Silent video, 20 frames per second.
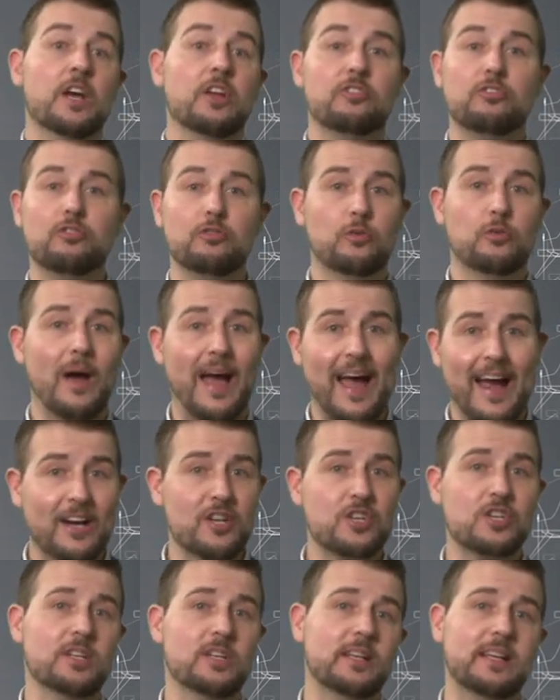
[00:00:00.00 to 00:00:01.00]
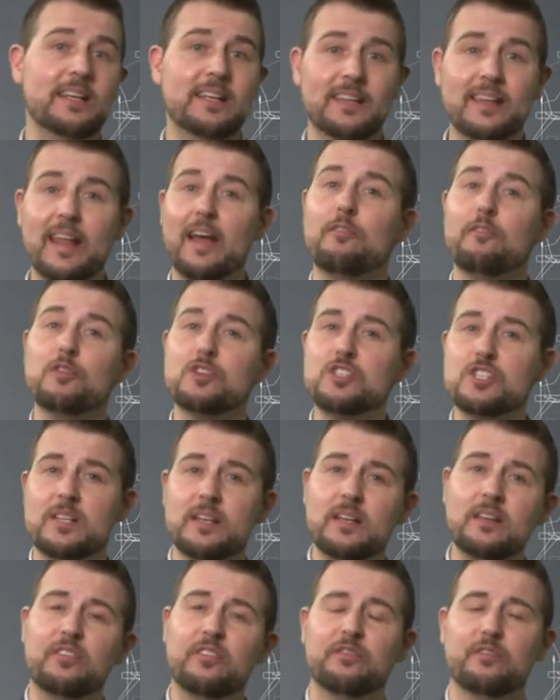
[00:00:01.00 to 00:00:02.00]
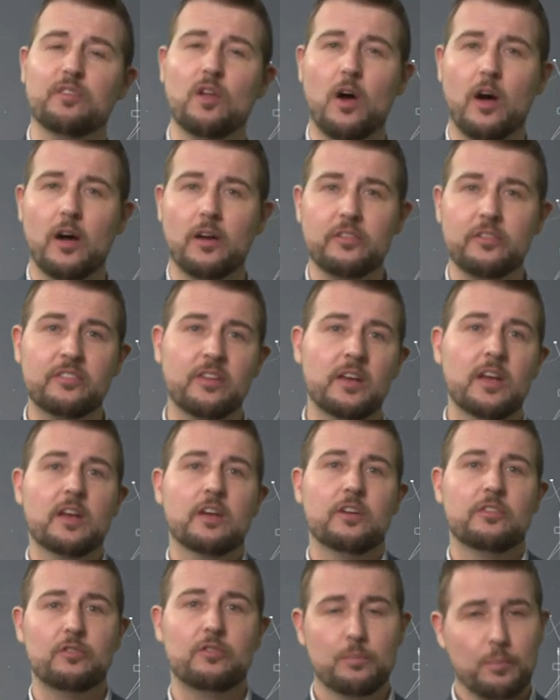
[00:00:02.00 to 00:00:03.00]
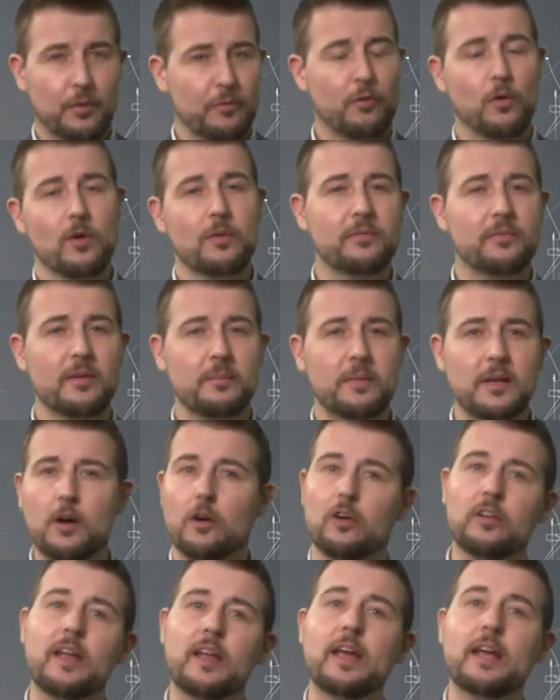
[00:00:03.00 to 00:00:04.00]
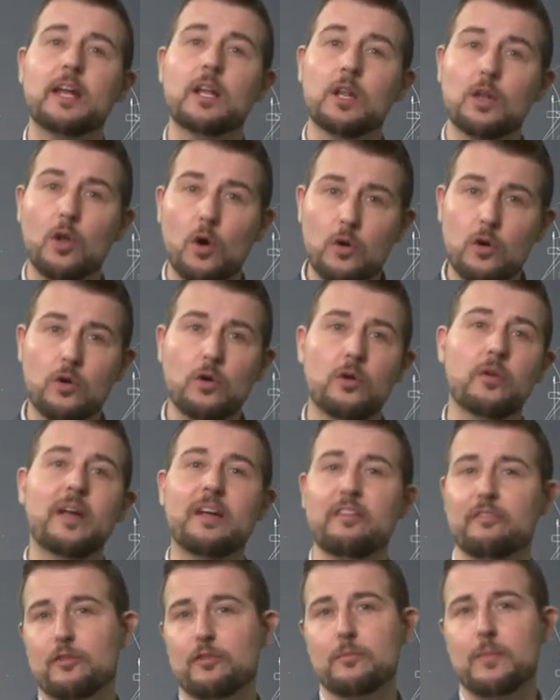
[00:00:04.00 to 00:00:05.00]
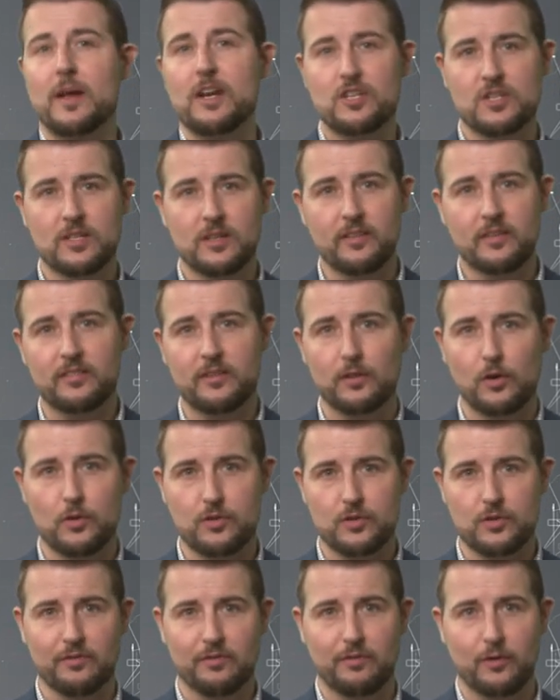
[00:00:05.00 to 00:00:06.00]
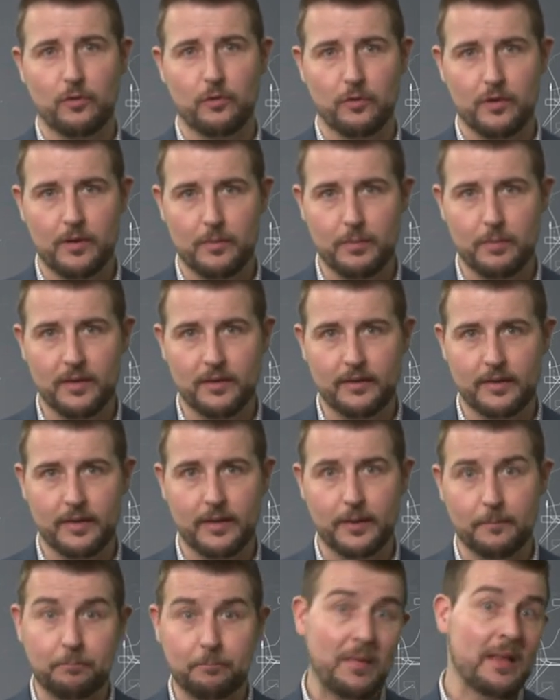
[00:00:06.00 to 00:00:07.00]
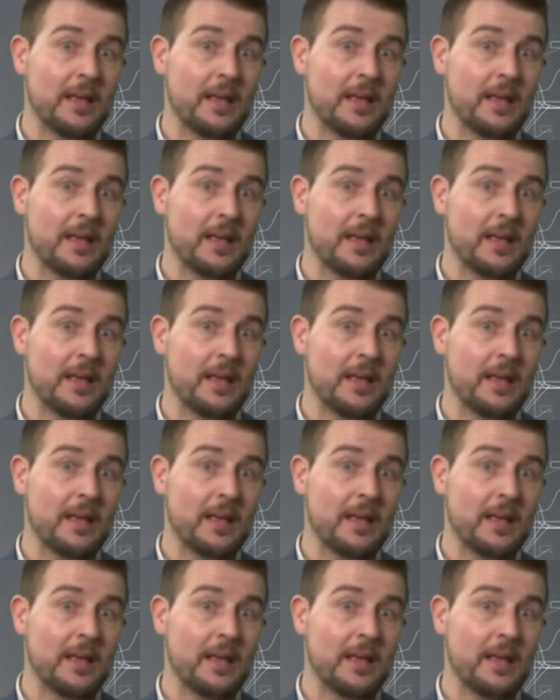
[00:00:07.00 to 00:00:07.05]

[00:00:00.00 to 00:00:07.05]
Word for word: to actually leverage these flaws to perform something called a local information information disclosure vulnerability.